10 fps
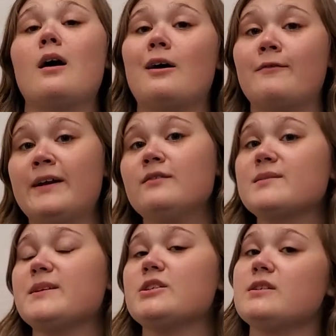Our finest
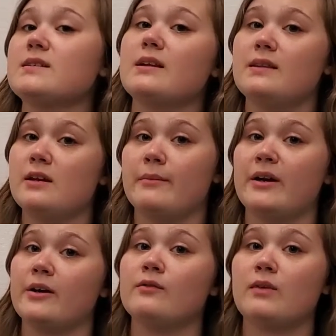species, the
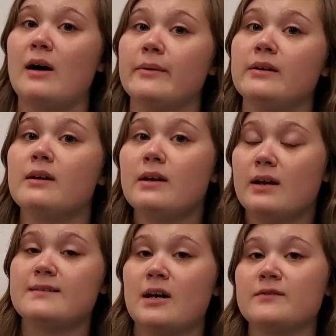American robin,
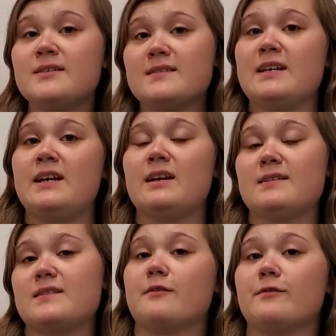is often seen
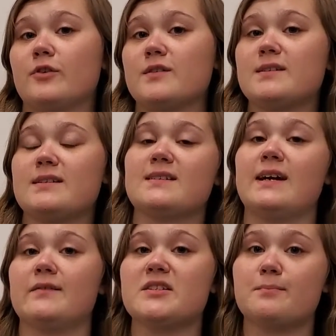as the first
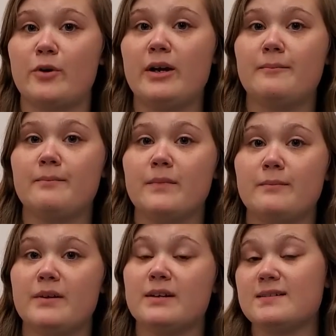sign of spring
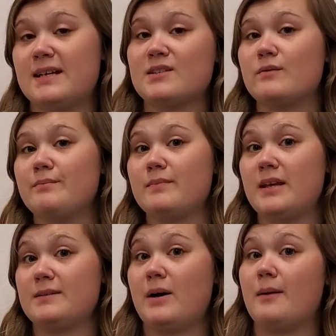because that's when
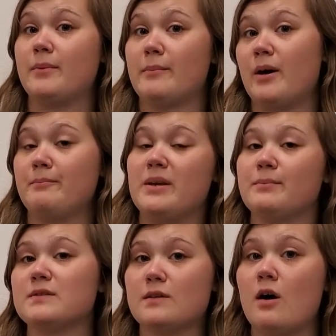they pop up on
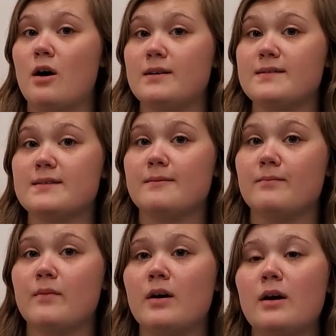people's lawns.
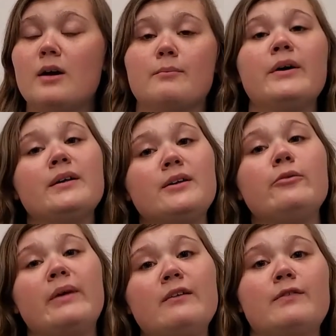But you
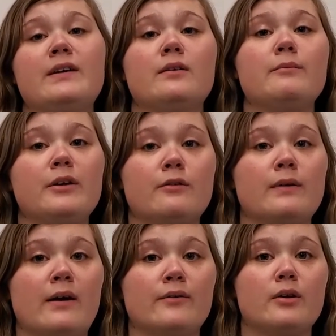may find them
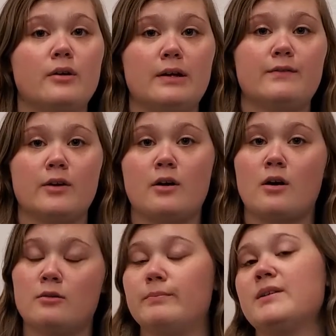year-round if there
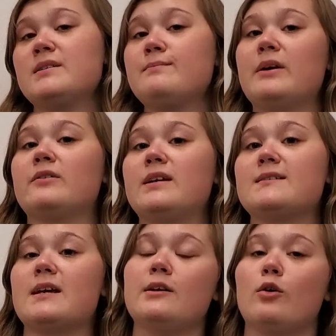are abundant
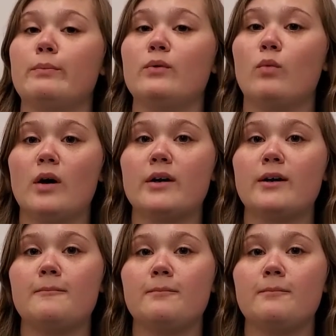berries and open water.